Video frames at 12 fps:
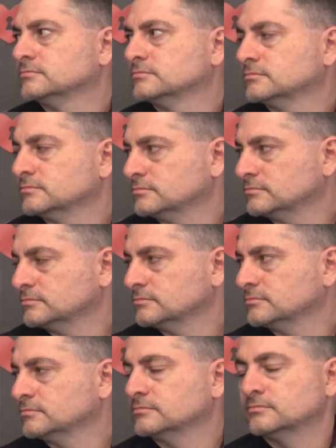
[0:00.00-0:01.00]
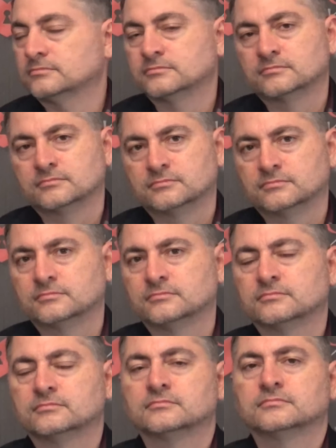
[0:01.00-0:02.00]

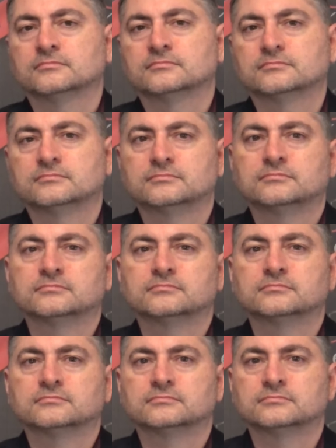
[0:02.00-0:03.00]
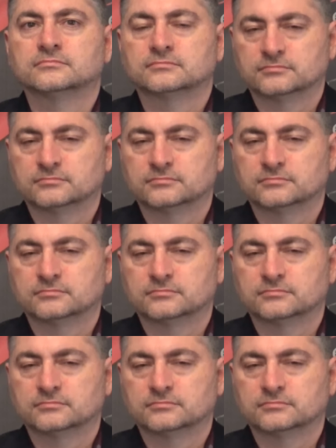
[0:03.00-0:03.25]
[no speech]